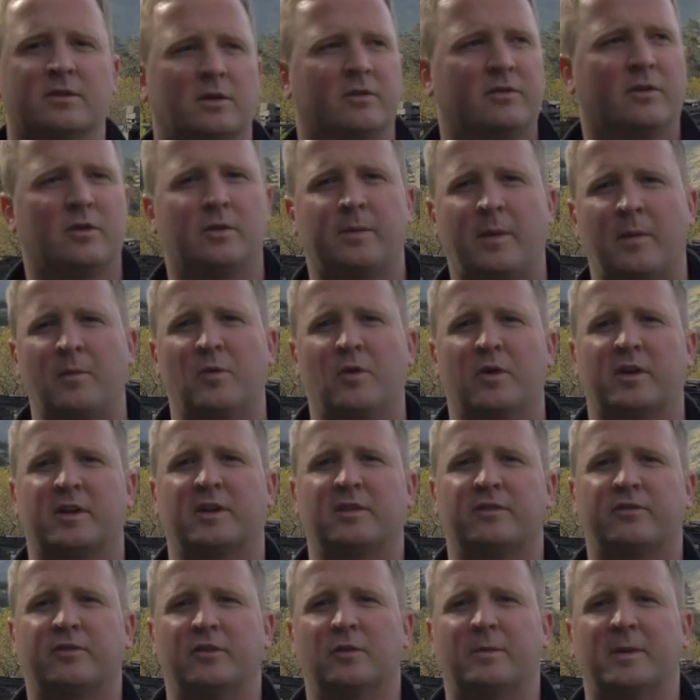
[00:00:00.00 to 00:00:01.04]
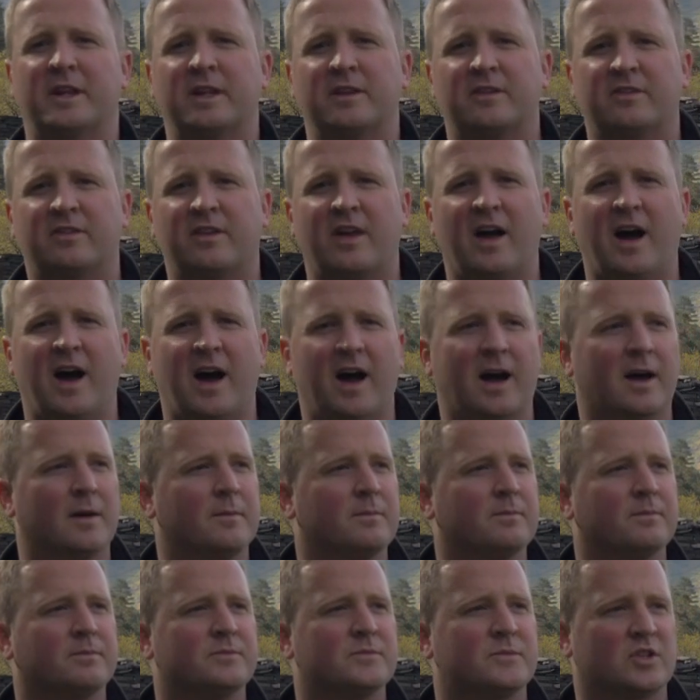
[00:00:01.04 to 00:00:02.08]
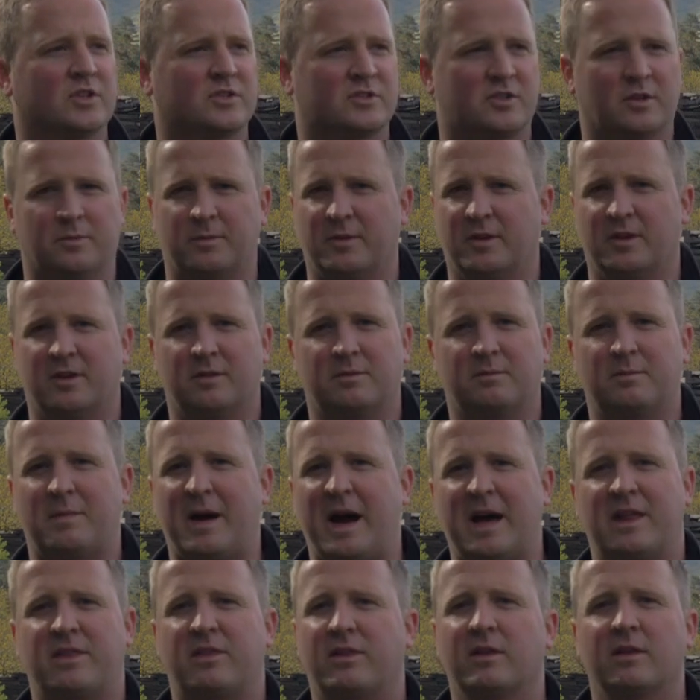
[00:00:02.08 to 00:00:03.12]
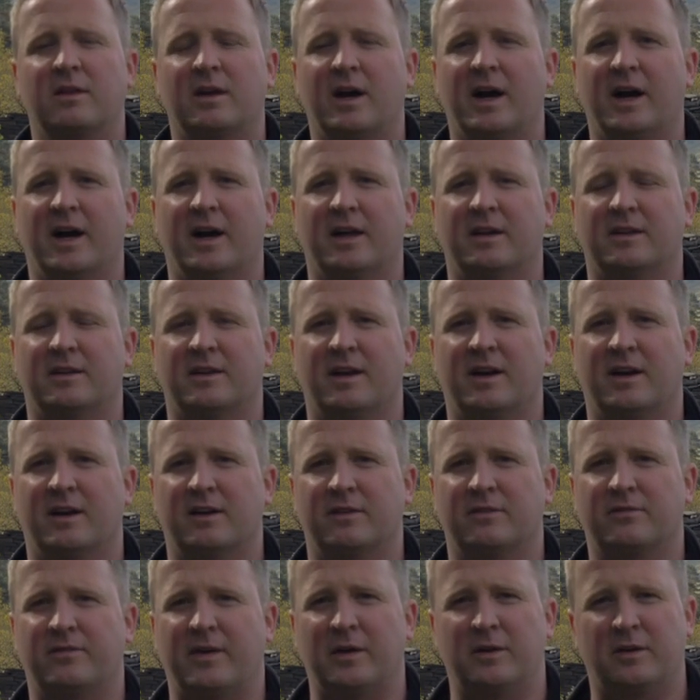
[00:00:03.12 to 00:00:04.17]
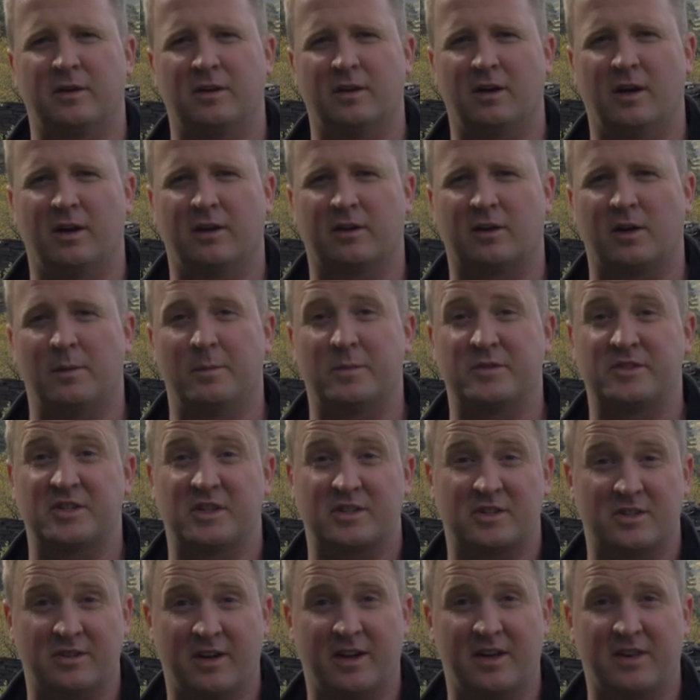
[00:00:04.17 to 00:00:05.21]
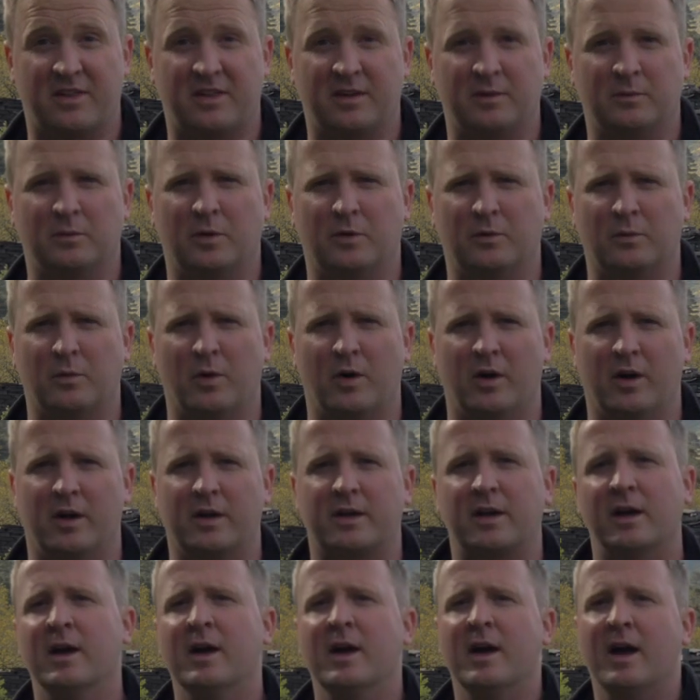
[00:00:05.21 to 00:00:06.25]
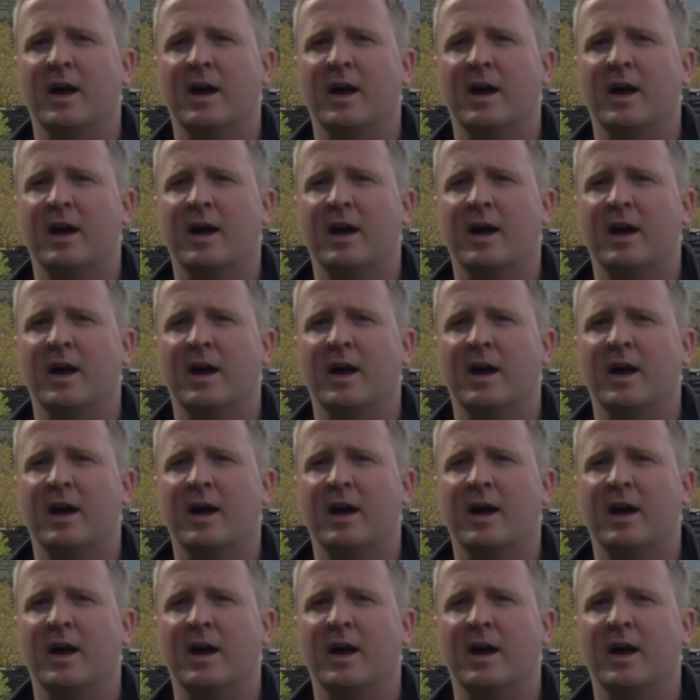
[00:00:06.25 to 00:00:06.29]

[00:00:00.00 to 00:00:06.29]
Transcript: I've only been walking a few minutes, just up the path, and I found a composition that I think will work.